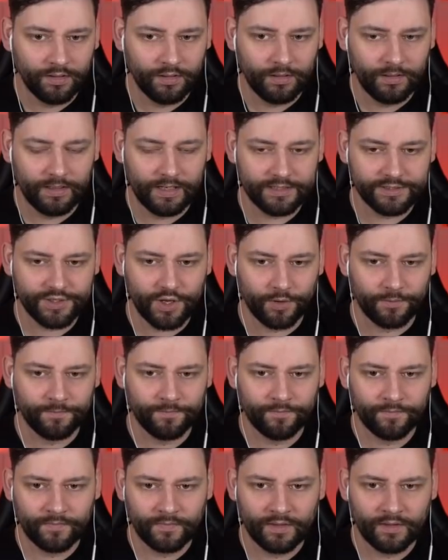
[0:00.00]
Let's go.
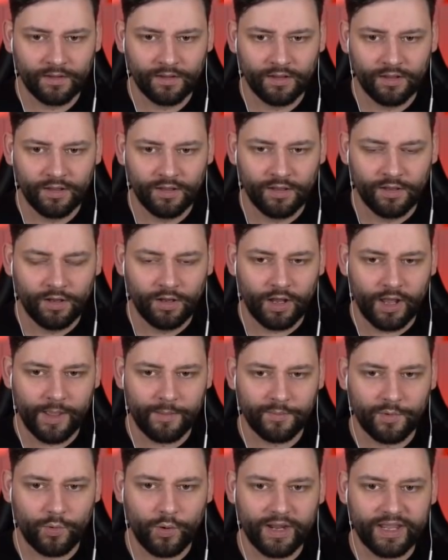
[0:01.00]
I am
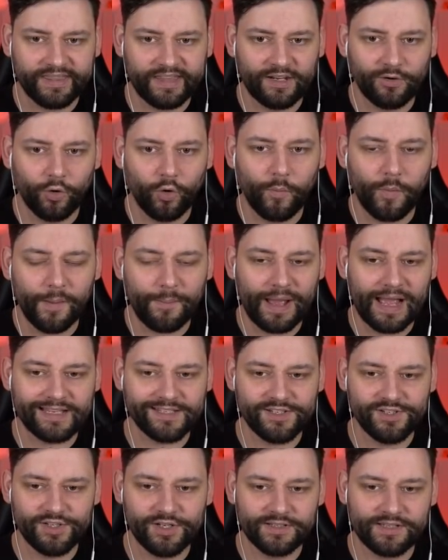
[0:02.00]
quicker than all my
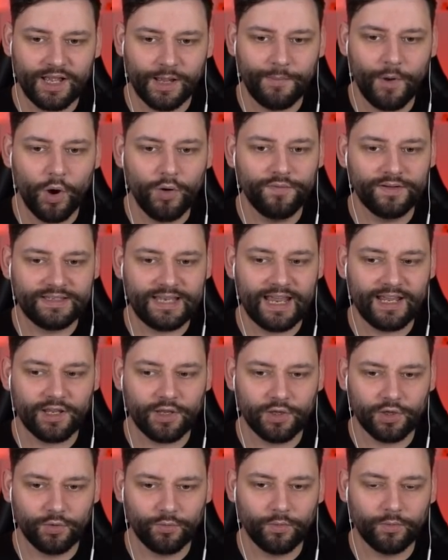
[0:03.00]
passengers. I'm
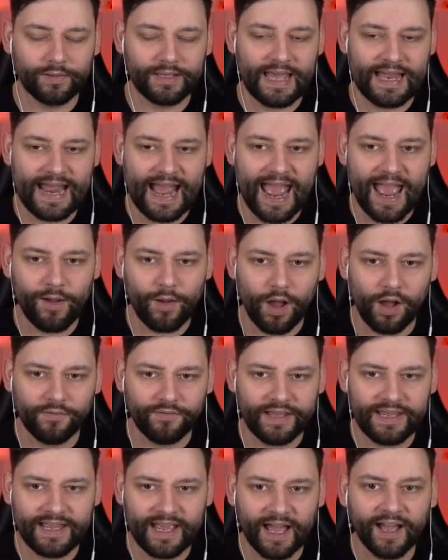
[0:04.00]
overtaking you all. Get out of
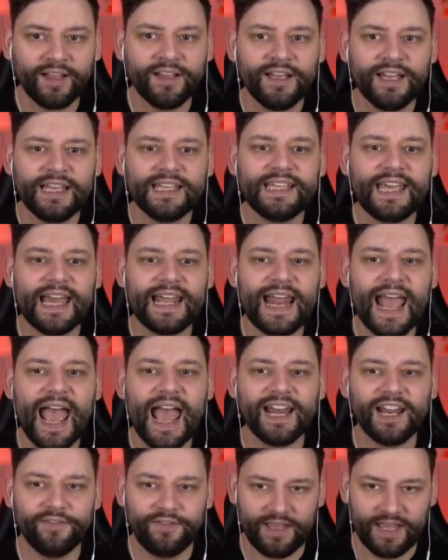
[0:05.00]
here. Get
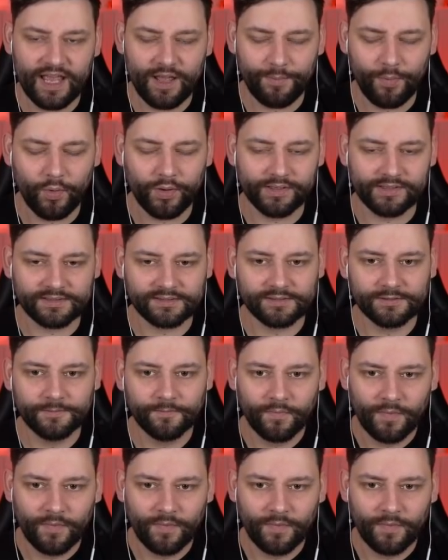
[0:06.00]
out of here, boys.